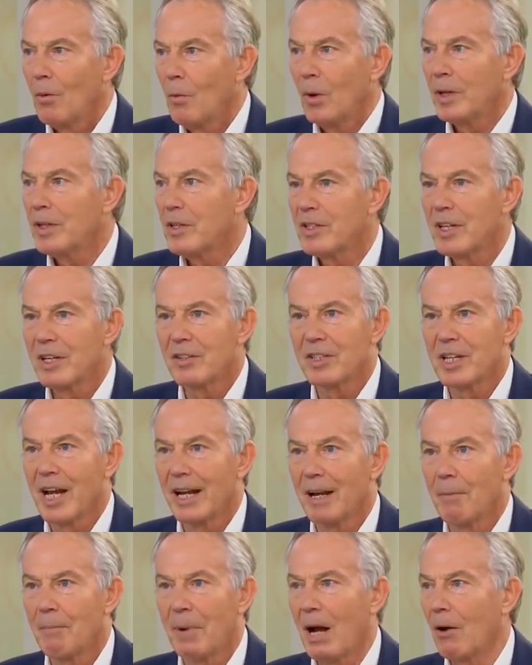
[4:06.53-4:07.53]
What does it
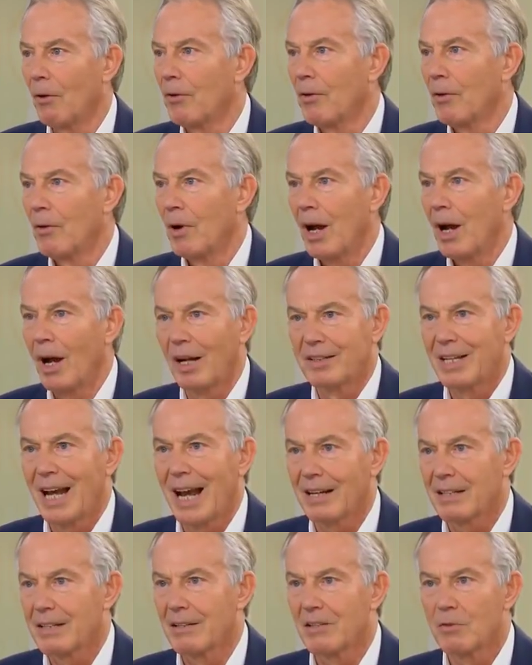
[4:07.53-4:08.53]
say about our
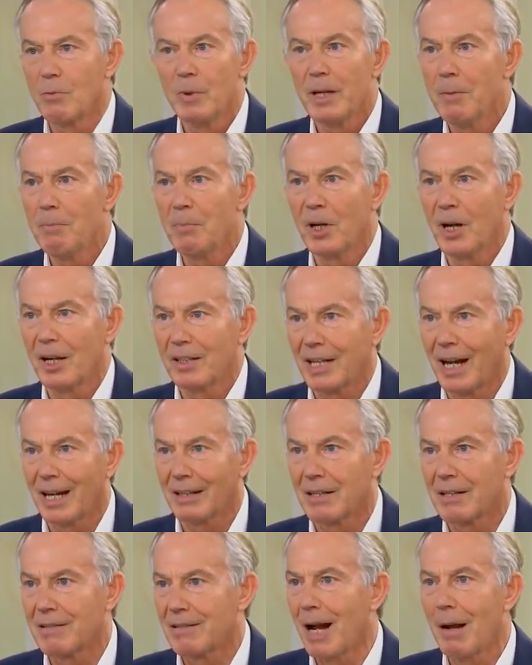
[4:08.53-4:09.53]
taxes? We can put our
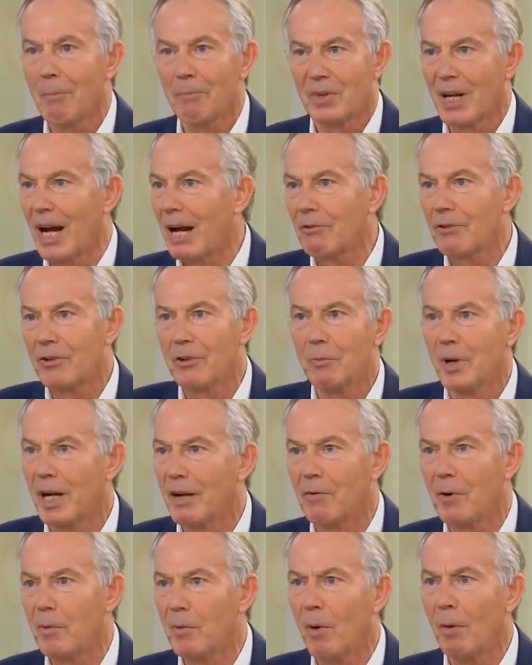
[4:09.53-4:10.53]
taxes up, down, do
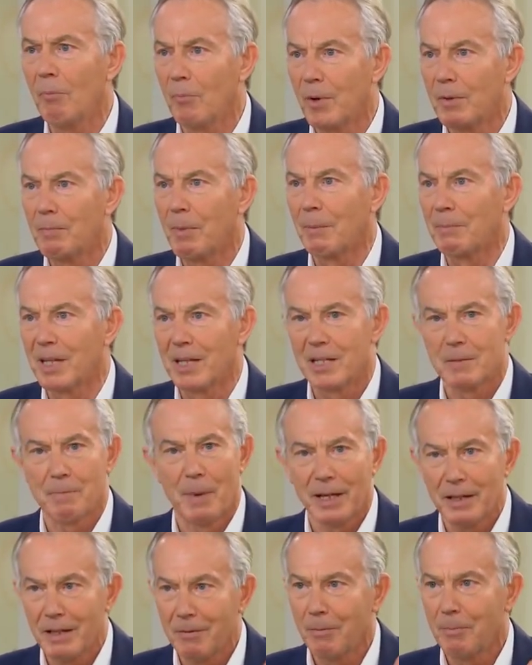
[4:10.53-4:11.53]
whatever we want with public
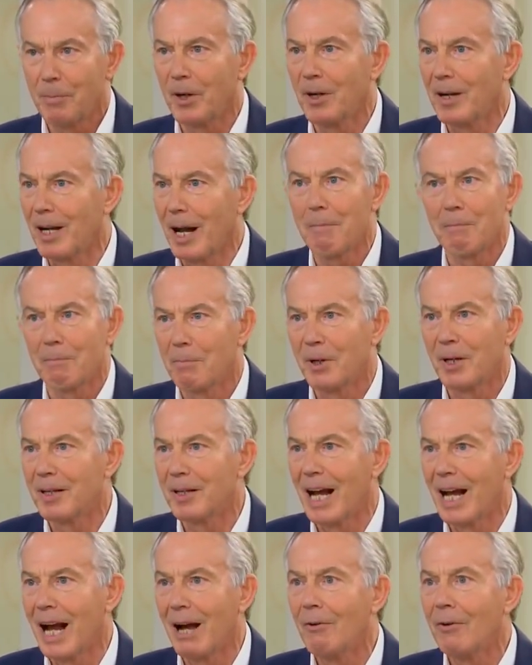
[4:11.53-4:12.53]
spending. We put it up, put
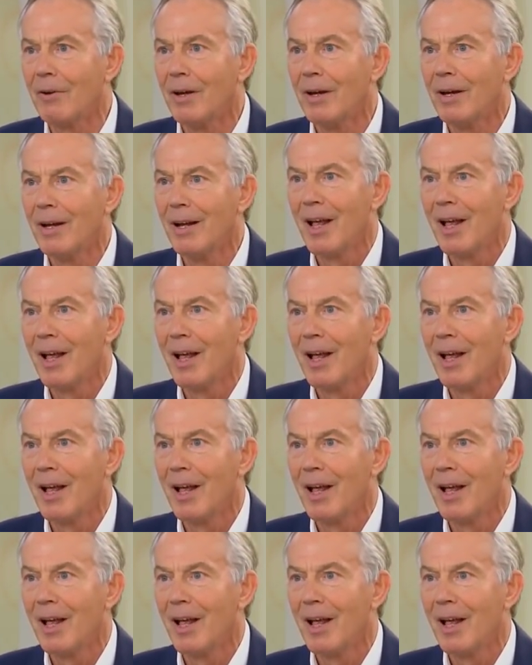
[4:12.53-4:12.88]
it down.